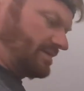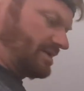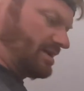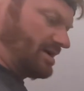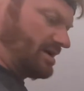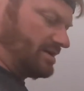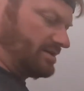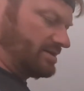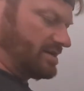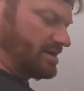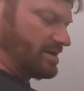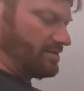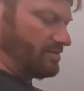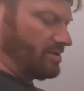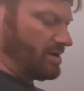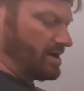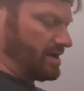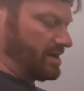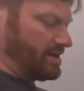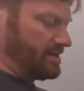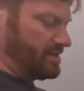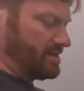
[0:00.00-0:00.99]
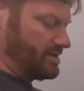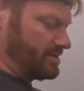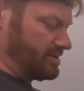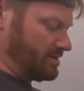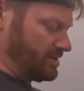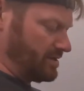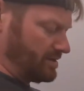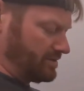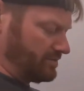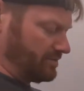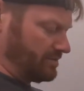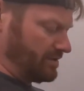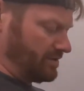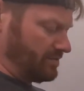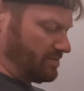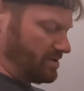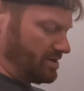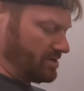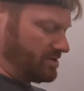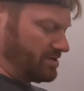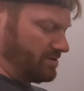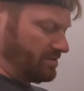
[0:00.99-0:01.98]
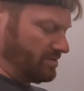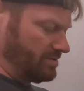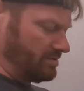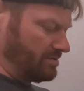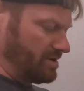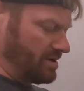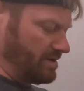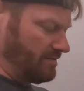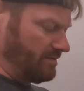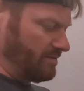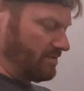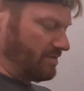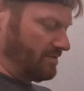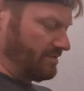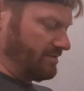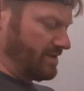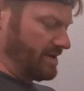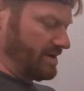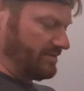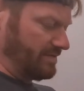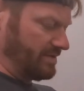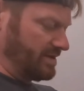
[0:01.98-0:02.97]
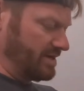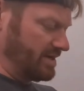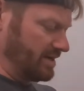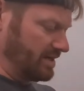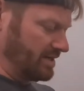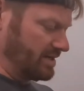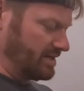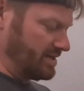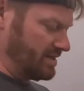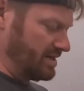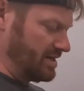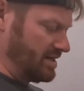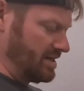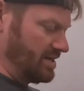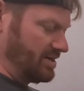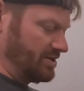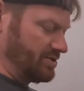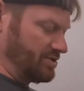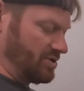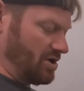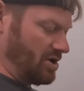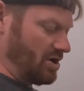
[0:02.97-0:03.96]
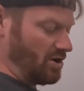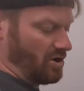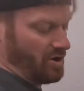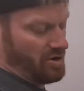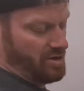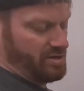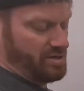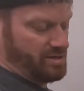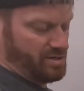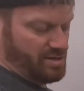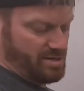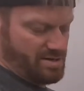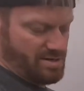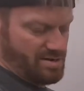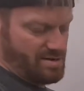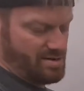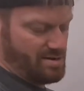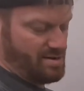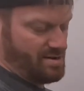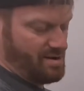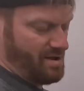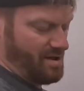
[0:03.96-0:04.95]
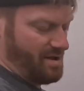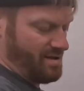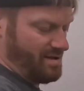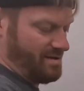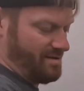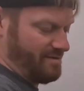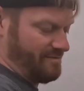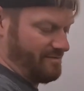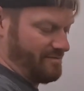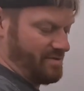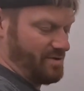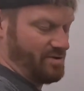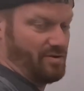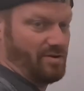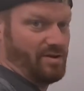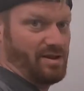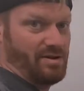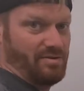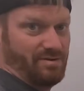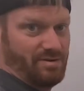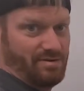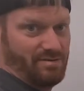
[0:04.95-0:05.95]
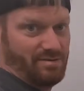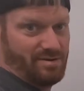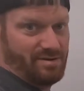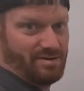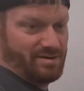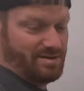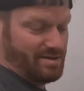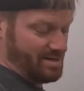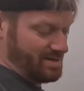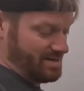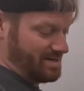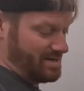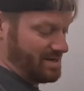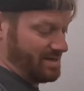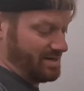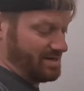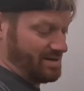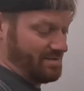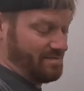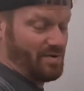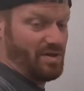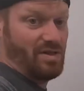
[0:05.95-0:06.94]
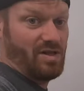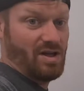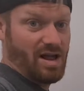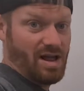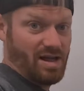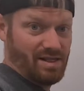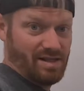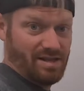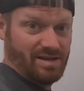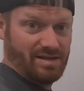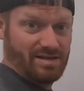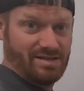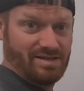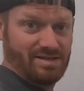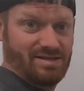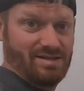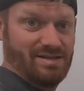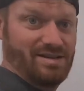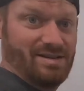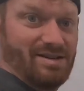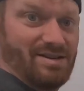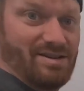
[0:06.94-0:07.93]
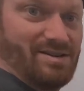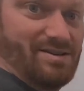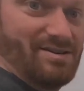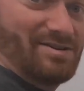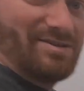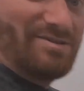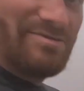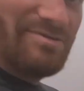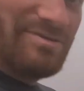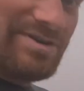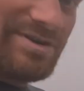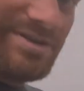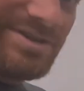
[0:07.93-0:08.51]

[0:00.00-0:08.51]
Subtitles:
I'll tell you what, so this would be 1, 2, 3, 4, 5, 6 jars of milk that we would, this takes up a lot less real